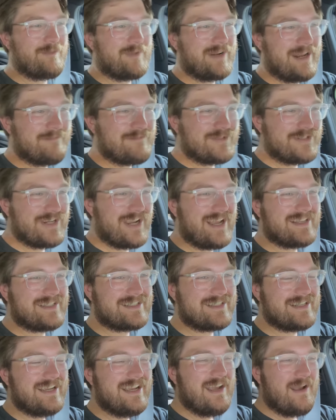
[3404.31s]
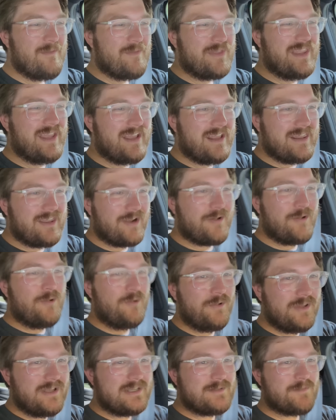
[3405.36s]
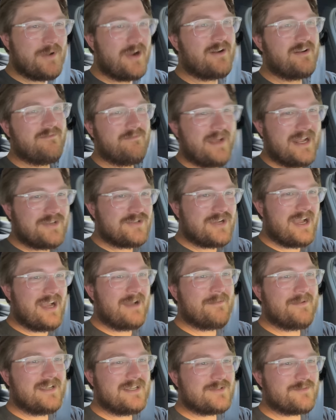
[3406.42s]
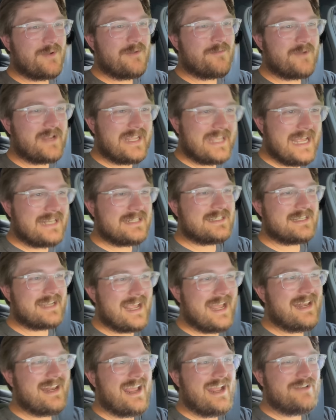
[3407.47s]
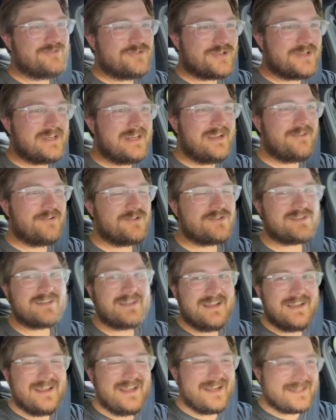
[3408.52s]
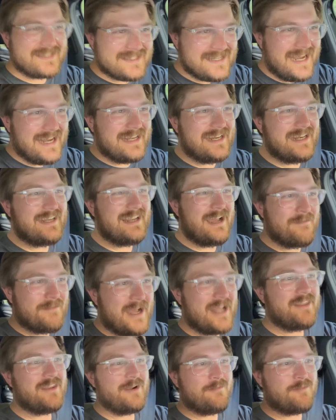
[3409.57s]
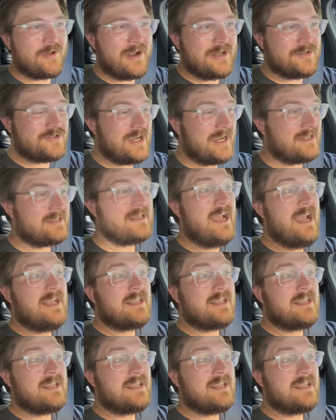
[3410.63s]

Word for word: But I'm just, the coolest part of my job is when we get to get engineers excited about their projects.